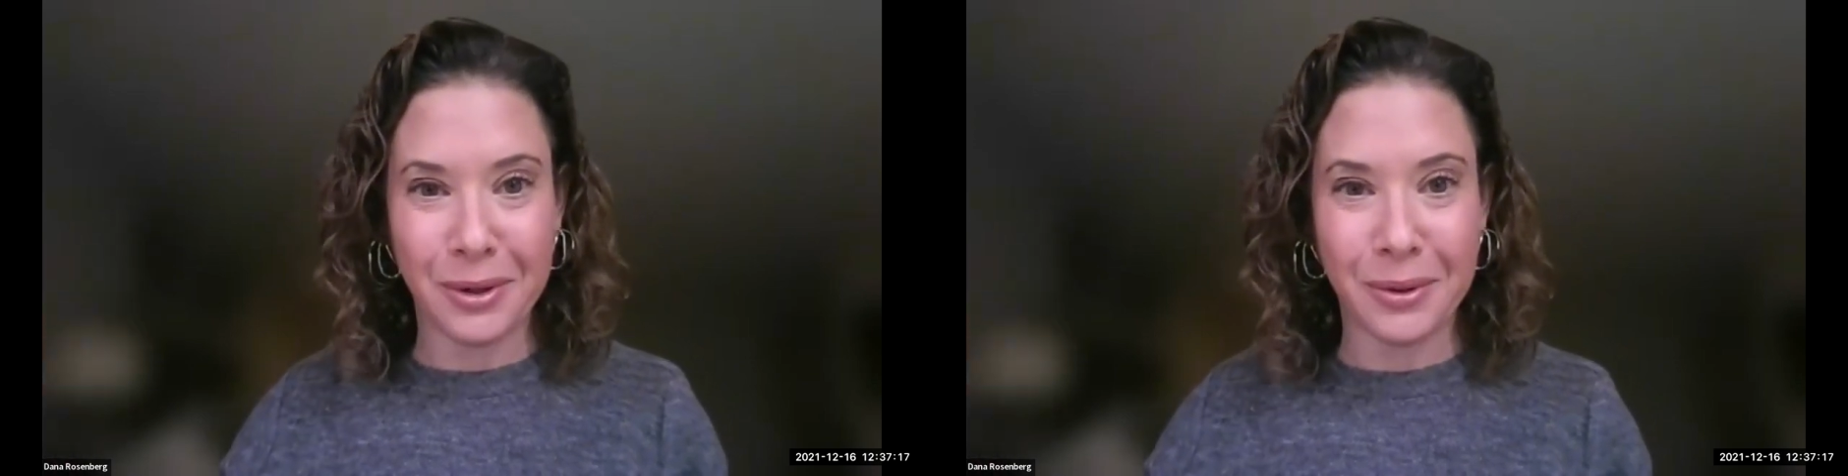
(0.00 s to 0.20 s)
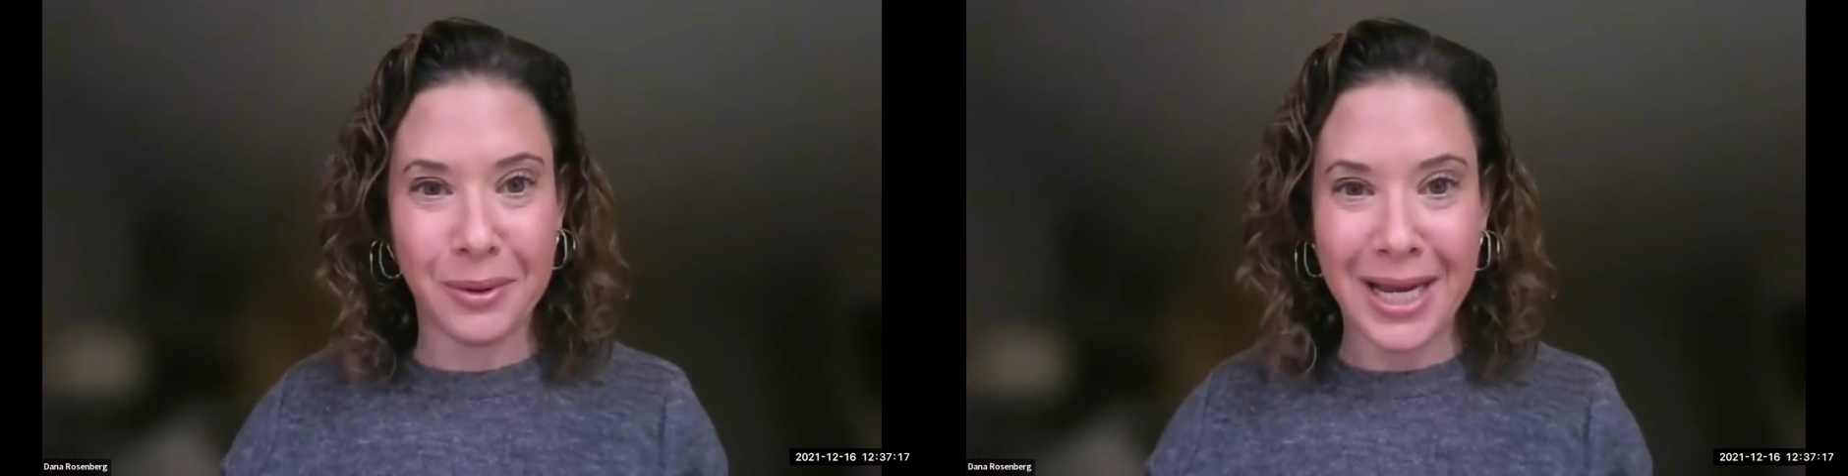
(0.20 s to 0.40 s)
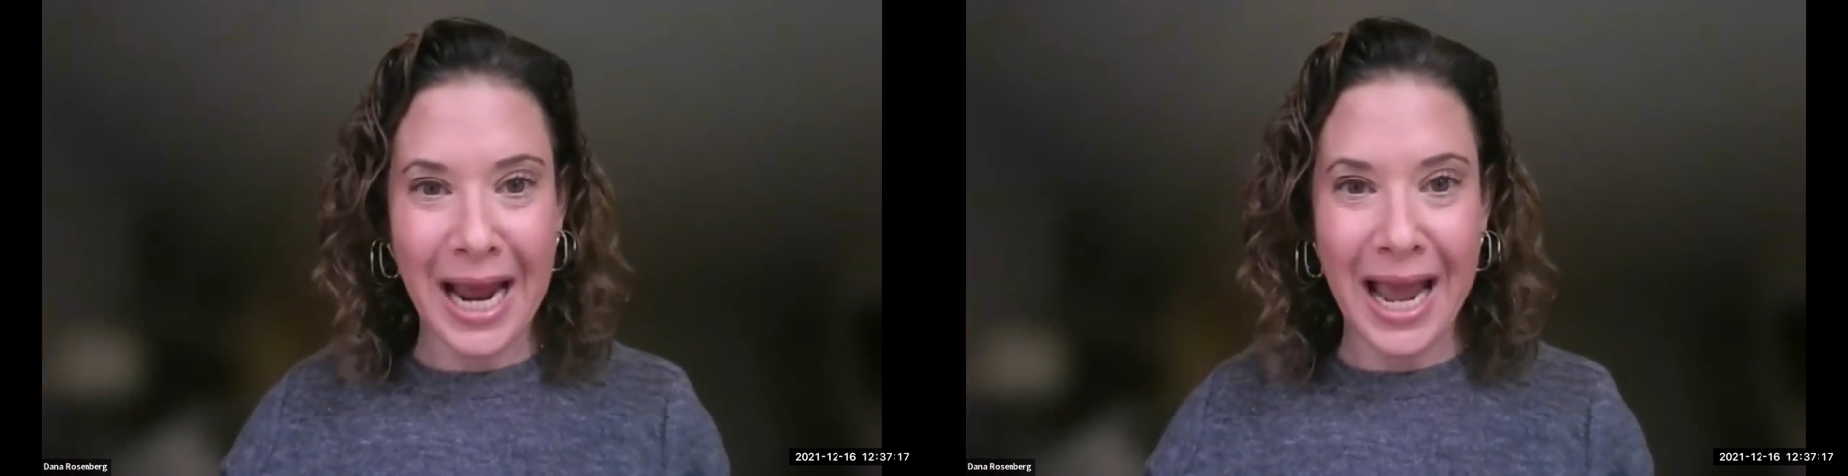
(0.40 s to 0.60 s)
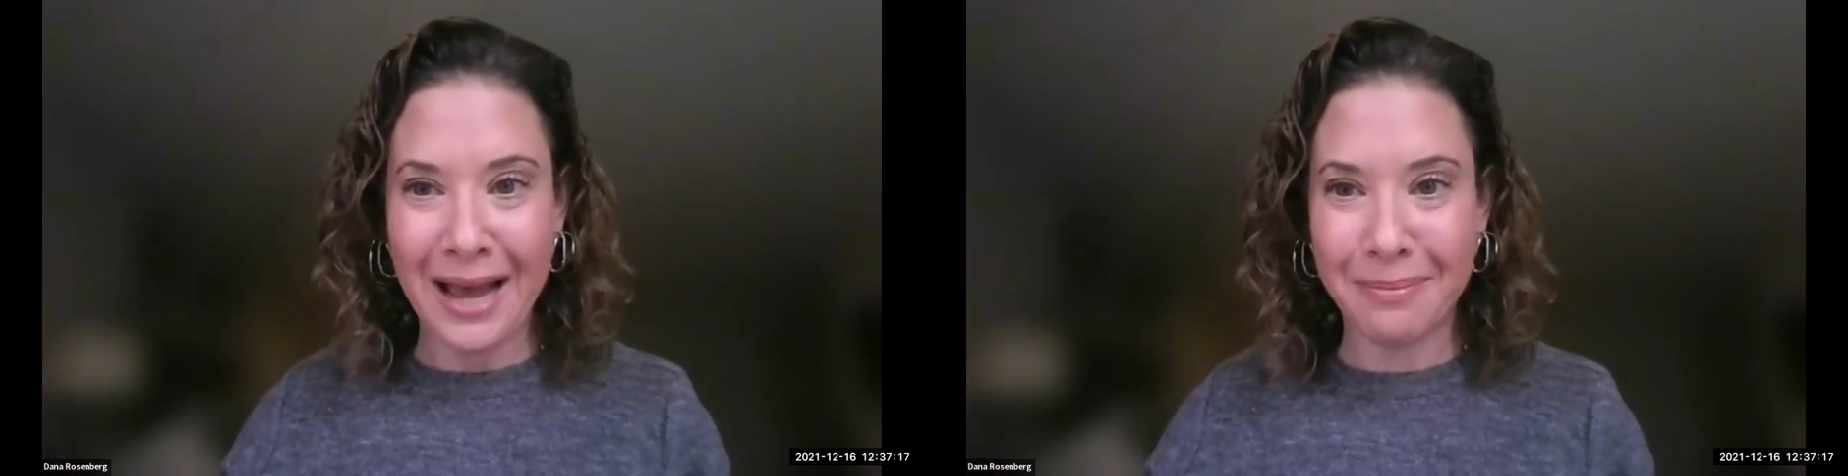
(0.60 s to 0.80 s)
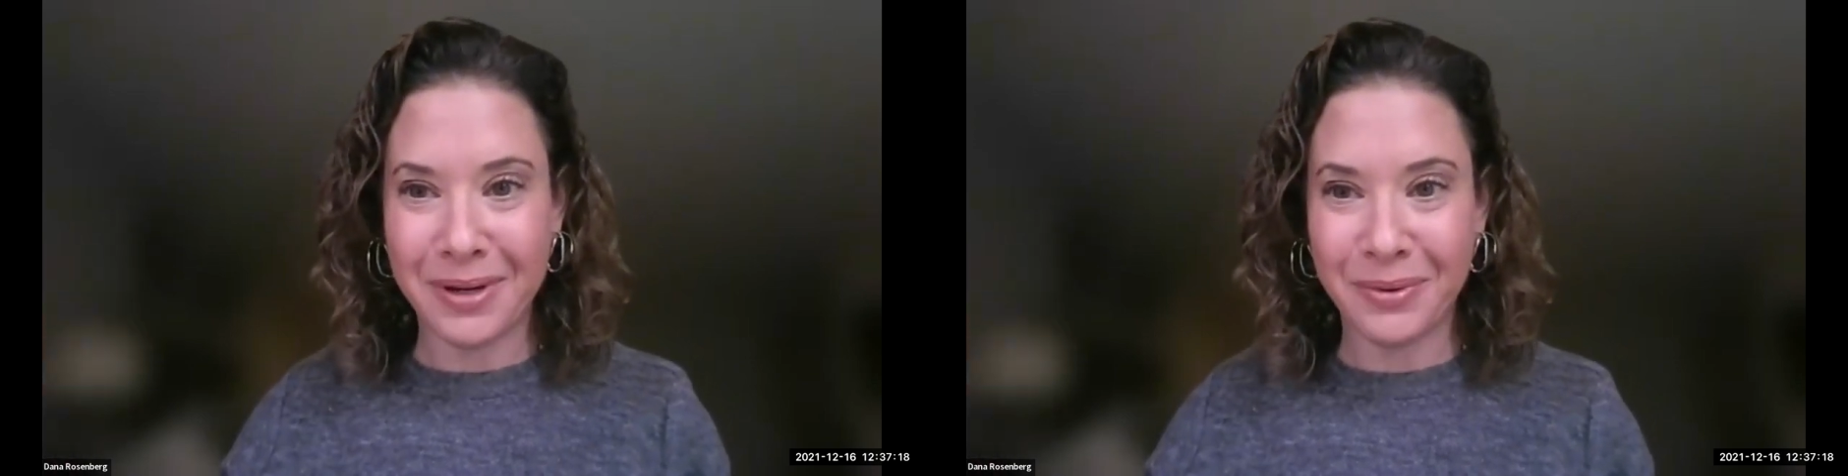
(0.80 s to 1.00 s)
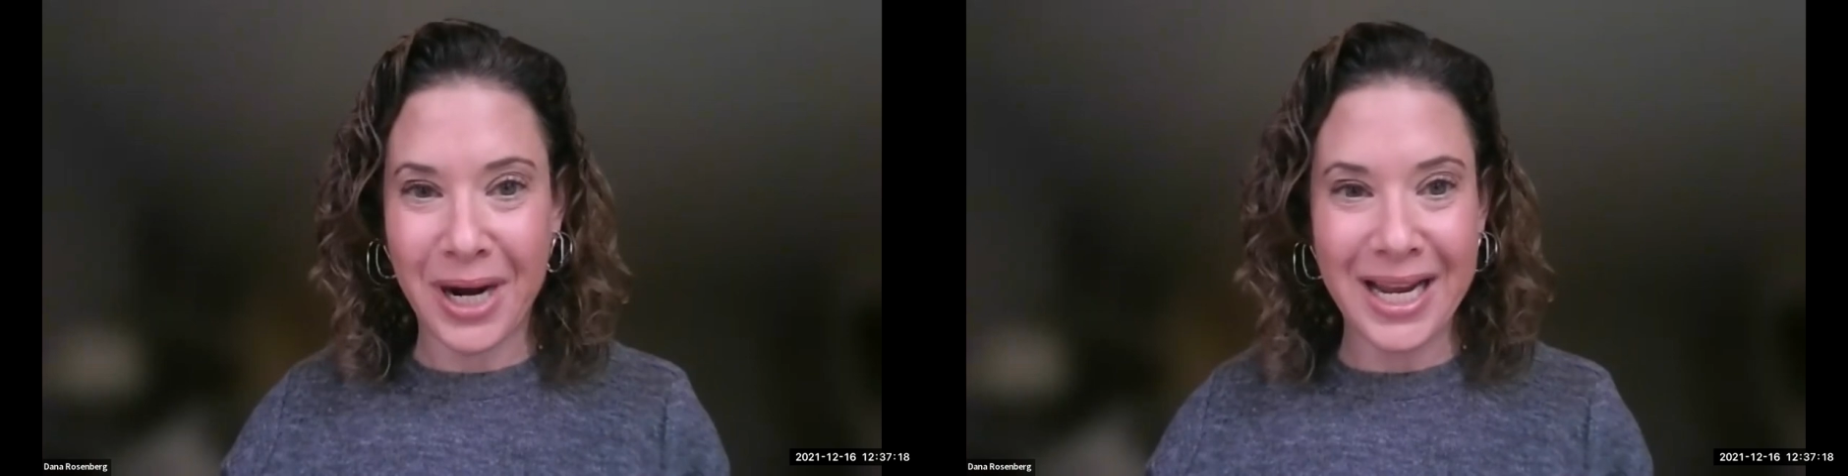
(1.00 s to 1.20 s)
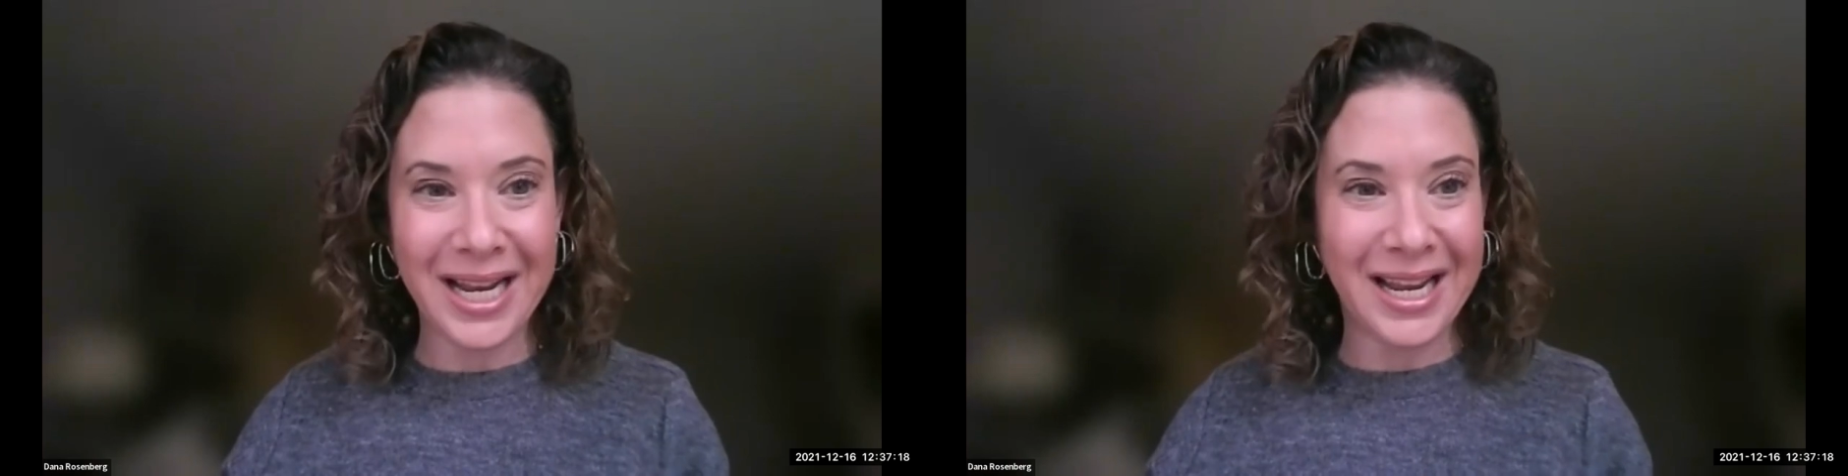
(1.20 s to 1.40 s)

through an app, right?